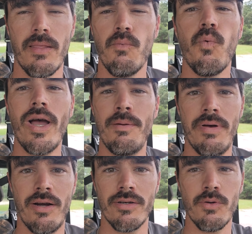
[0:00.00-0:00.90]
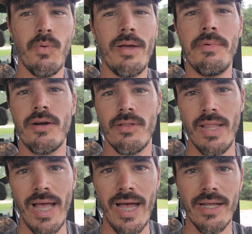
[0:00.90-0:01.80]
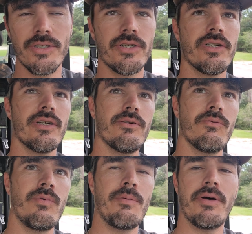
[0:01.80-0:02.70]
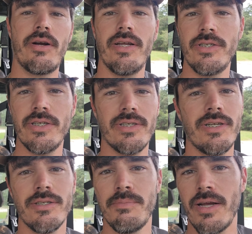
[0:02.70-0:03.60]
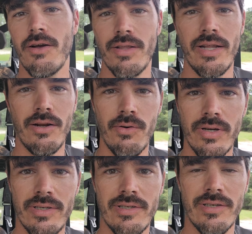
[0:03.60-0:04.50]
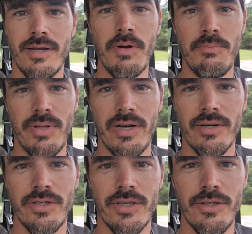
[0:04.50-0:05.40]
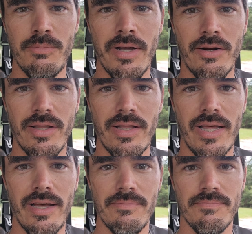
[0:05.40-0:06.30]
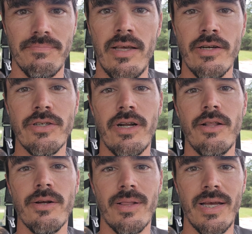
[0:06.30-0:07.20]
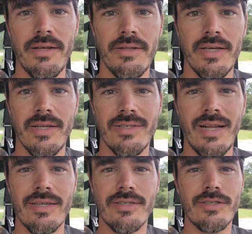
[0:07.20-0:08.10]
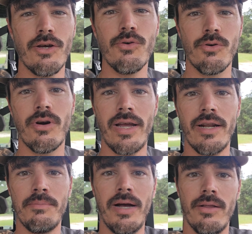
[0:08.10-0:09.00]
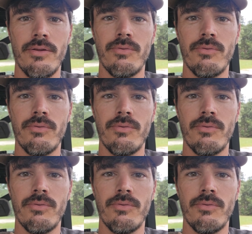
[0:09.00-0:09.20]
way better. It's a way better latch, way better hinges. It doesn't make all that noise. Come on, Polaris, you can do better than that. Here's another thing that is not so great about the